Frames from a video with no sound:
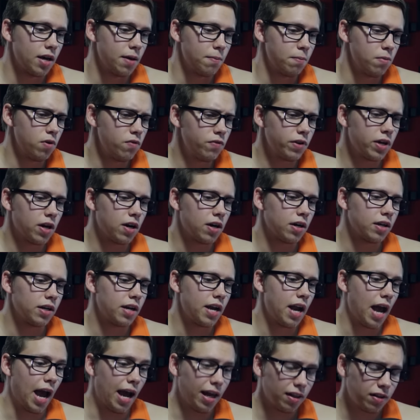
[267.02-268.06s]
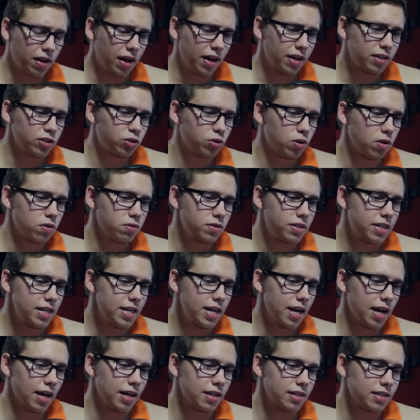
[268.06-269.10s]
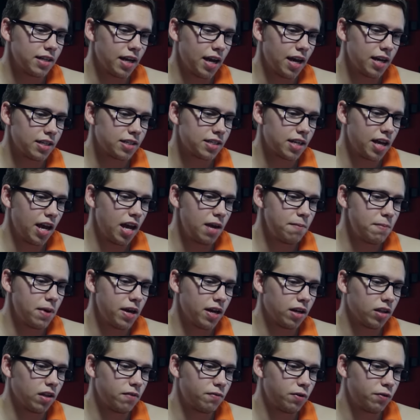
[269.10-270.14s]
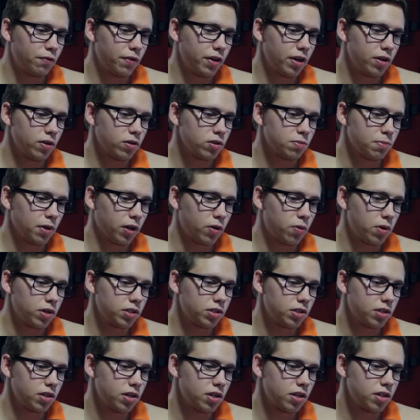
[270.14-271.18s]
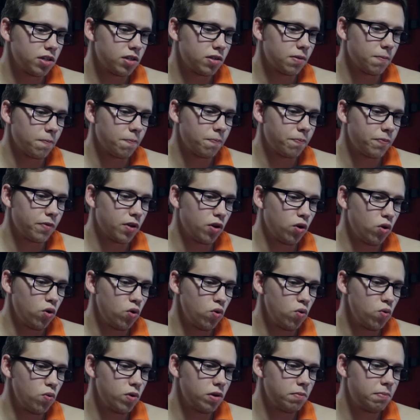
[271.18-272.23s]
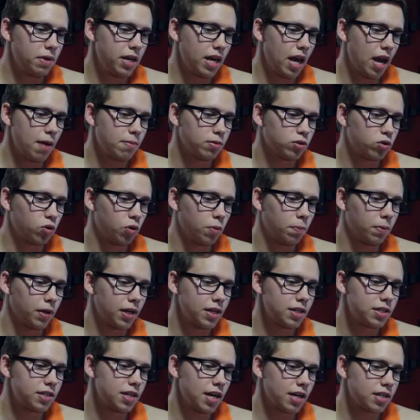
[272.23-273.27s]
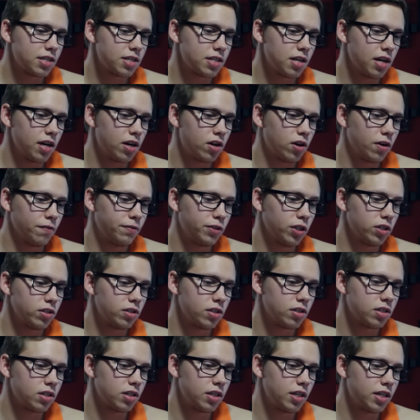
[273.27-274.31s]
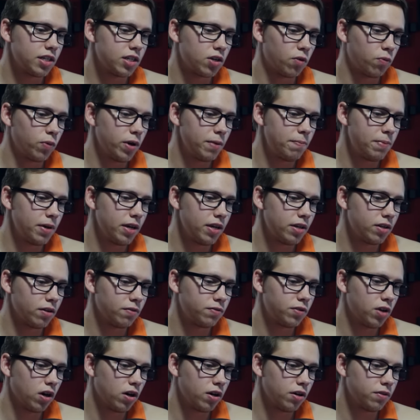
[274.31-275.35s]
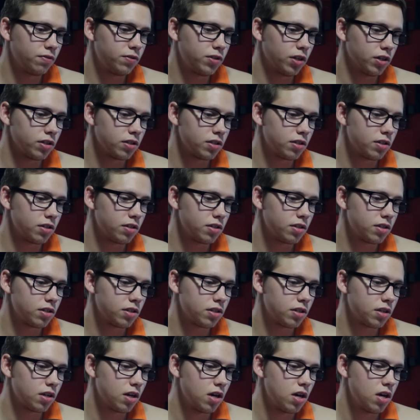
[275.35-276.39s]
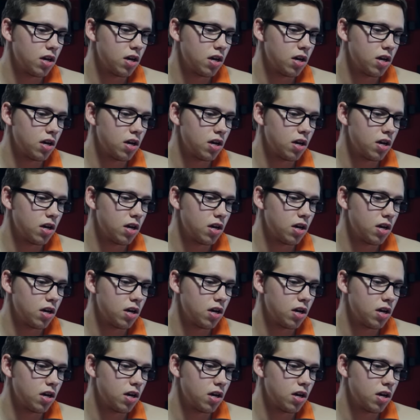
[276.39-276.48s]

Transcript: Moving on, Alejandro Diaz asks, hey man, I love your videos. My question is, who would be able to replace Zack Snyder if Justice League is a repeat of Dawn of Justice?